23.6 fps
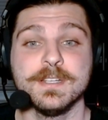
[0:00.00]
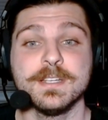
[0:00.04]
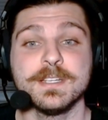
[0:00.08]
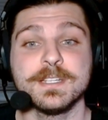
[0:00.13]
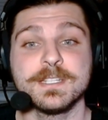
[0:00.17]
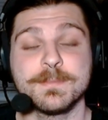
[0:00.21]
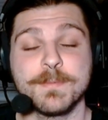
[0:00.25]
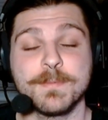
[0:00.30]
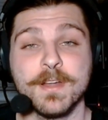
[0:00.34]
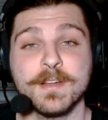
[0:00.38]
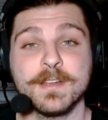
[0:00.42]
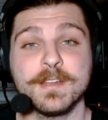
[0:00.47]

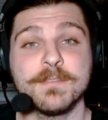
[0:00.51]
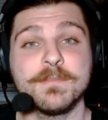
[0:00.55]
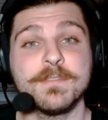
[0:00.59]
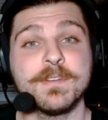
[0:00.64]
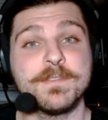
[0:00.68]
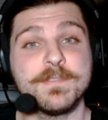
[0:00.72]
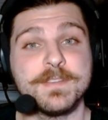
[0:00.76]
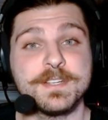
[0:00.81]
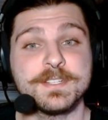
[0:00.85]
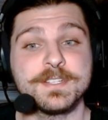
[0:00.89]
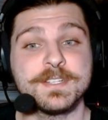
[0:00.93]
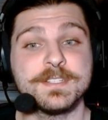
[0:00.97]
sparking
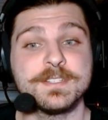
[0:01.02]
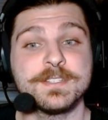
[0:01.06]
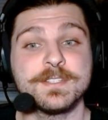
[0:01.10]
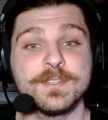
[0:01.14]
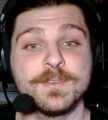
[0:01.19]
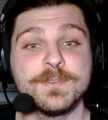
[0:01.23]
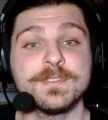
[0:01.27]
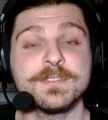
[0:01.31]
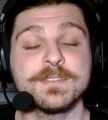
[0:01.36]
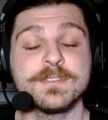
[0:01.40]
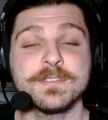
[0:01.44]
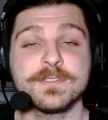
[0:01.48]
revisions
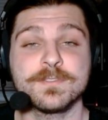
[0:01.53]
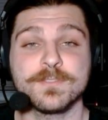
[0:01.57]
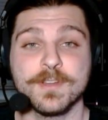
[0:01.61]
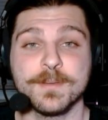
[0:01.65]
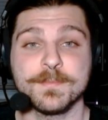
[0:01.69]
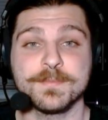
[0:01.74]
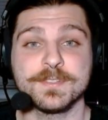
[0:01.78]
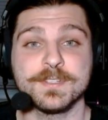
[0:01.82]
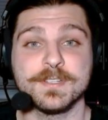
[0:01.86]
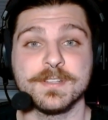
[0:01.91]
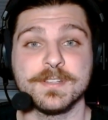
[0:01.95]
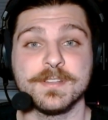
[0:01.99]
to its
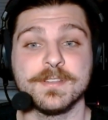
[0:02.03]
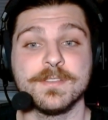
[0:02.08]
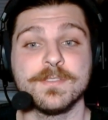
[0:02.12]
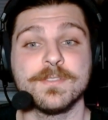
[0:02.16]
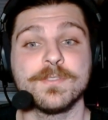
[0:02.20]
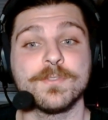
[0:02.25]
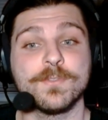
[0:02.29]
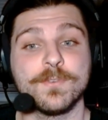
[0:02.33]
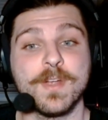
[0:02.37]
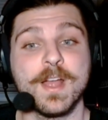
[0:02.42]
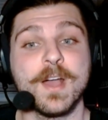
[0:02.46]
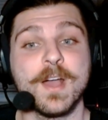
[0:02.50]
description
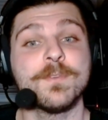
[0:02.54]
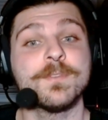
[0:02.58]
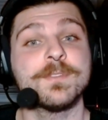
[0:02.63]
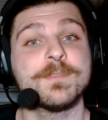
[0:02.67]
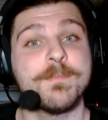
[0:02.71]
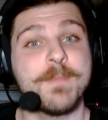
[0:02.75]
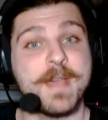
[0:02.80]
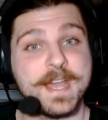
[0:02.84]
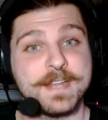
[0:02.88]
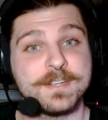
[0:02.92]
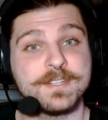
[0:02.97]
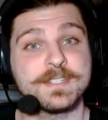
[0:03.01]
throughout
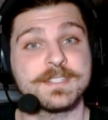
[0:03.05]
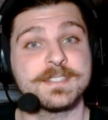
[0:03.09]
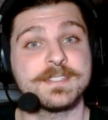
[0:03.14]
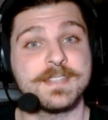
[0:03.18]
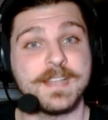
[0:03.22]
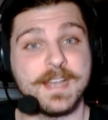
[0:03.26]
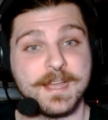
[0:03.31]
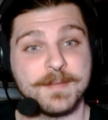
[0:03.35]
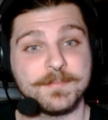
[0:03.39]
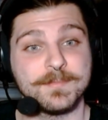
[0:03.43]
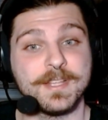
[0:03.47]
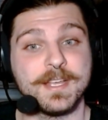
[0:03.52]
Magic's
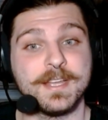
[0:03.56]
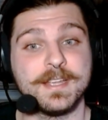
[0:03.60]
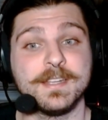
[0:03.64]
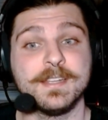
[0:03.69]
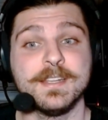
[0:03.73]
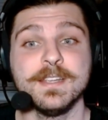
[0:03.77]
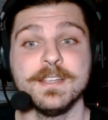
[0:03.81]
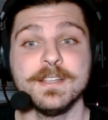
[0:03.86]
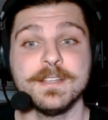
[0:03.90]
timeline.